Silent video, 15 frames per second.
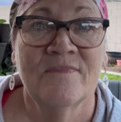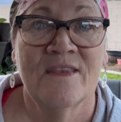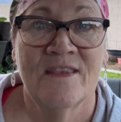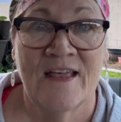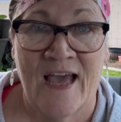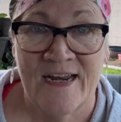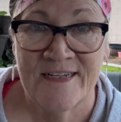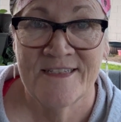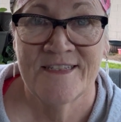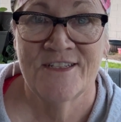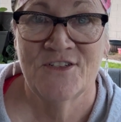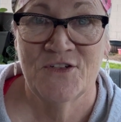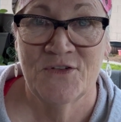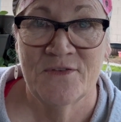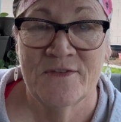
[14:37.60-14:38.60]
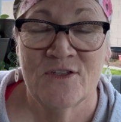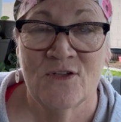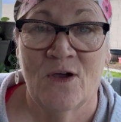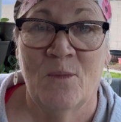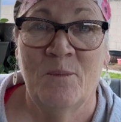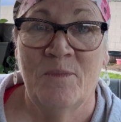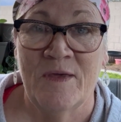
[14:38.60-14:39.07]
That is the truth.
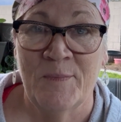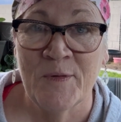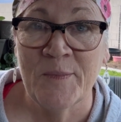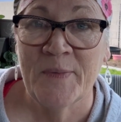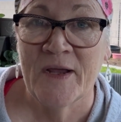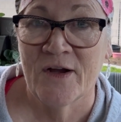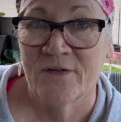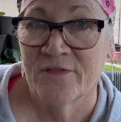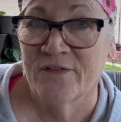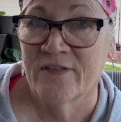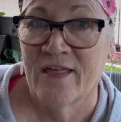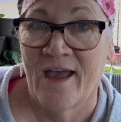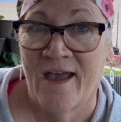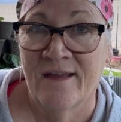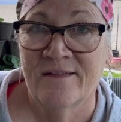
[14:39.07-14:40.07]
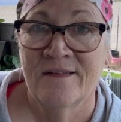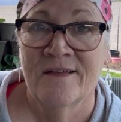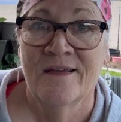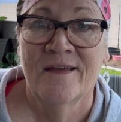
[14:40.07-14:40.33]
So be prepared for that.